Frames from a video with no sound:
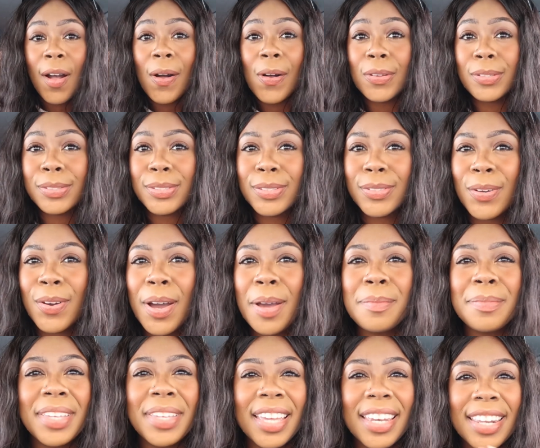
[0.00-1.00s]
Also,
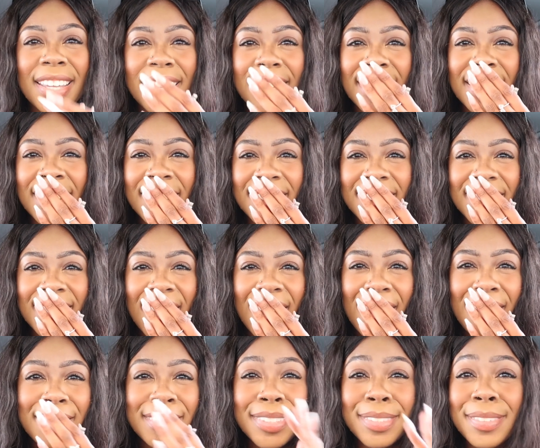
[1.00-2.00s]
I'm getting close
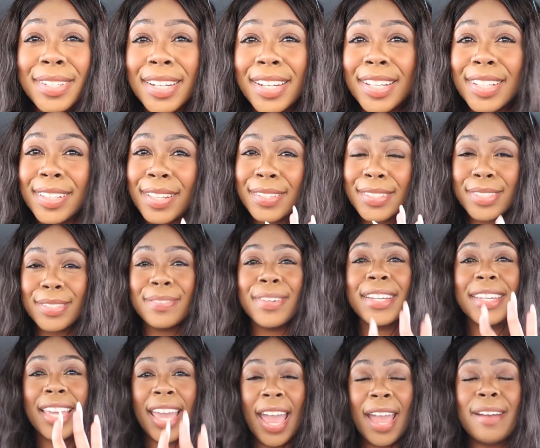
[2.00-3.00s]
close to
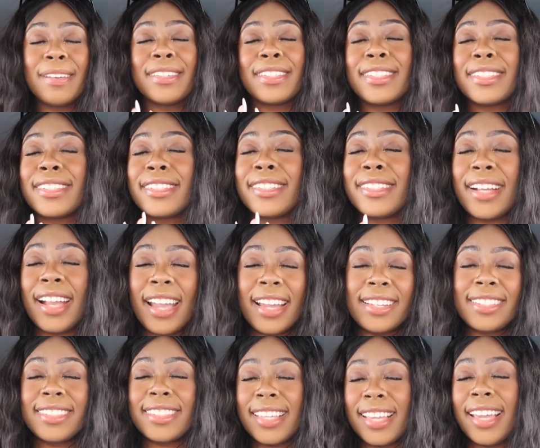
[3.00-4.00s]
1K, which is
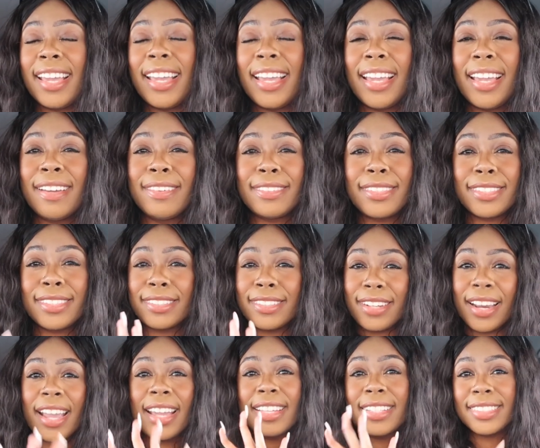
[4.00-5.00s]
crazy, which is
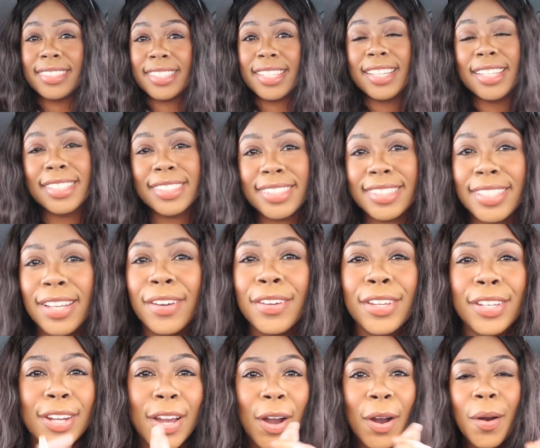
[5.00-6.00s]
crazy. So,
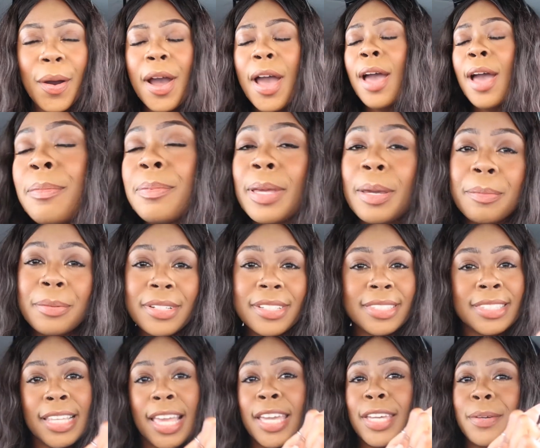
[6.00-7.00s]
you know, be able to
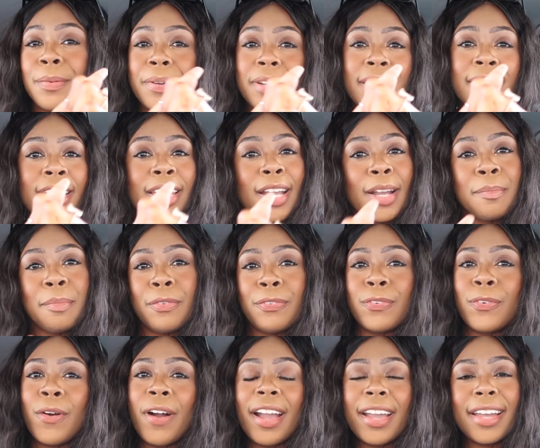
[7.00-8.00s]
say you were here
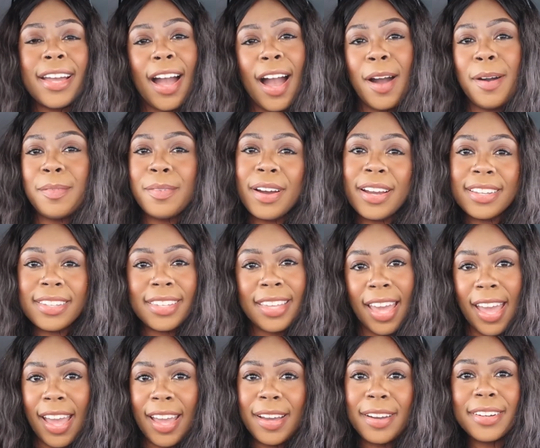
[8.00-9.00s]
before I got
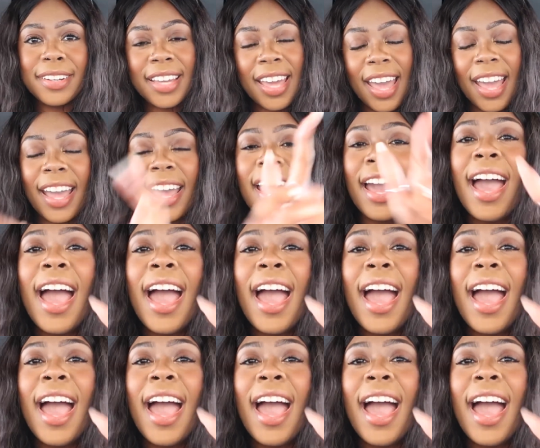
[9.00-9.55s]
1K, okay?